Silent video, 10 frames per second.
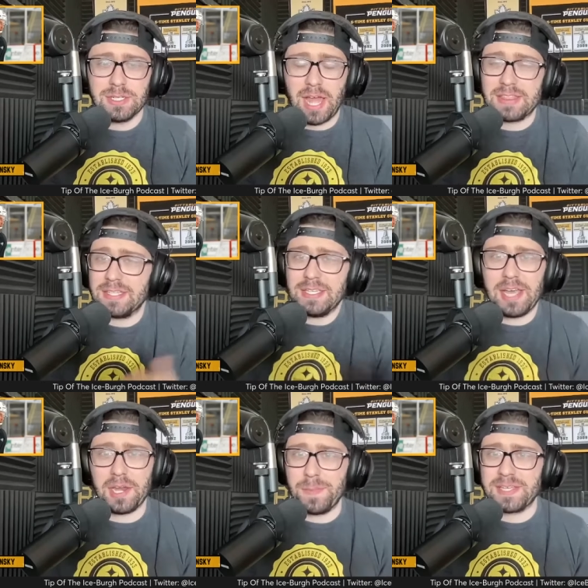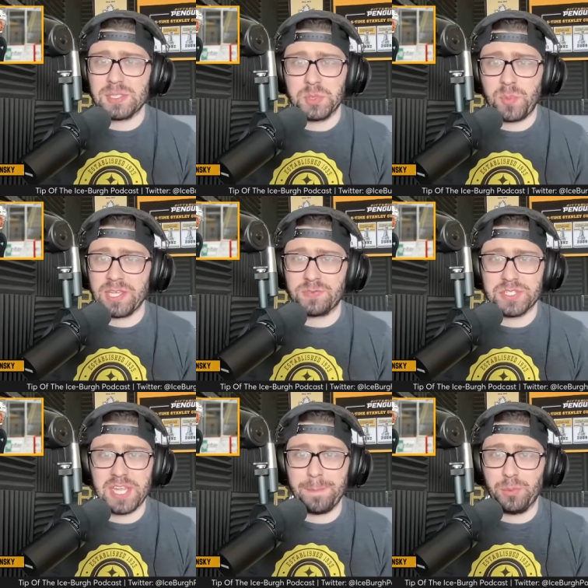I think you got to make some space for
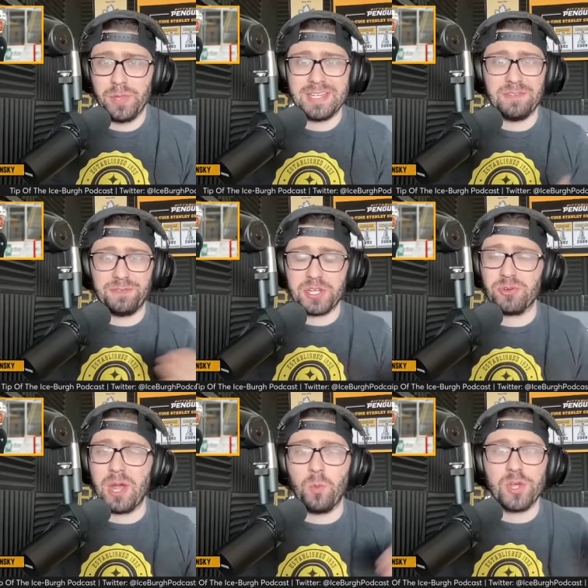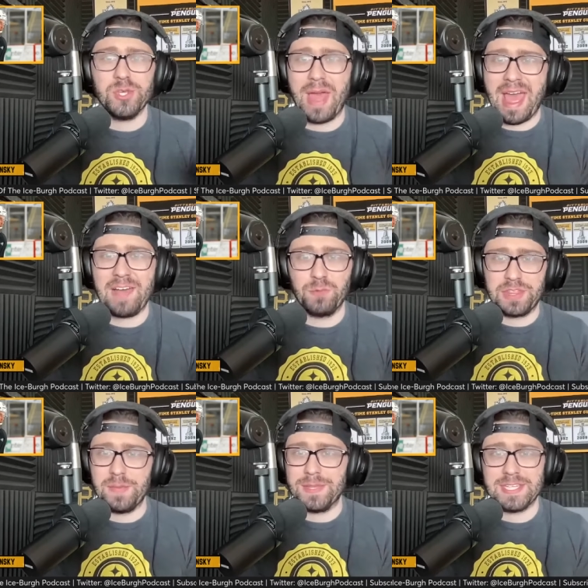Sam Poulin to figure out what you have with
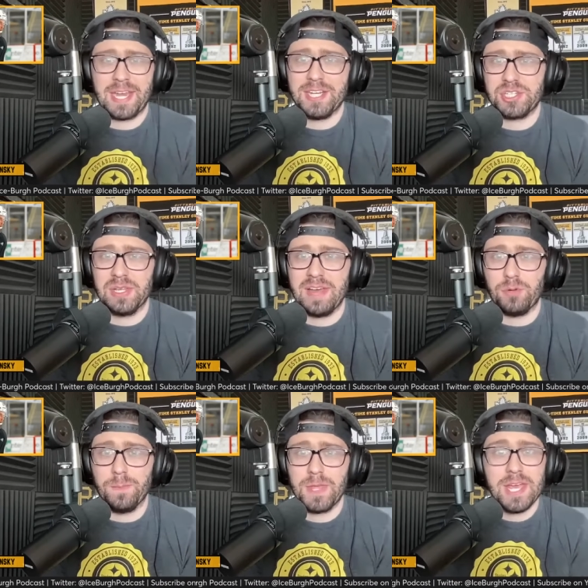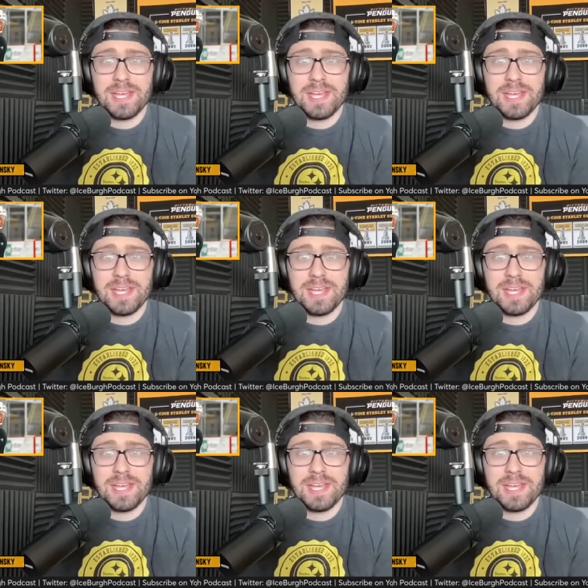him at the NHL level.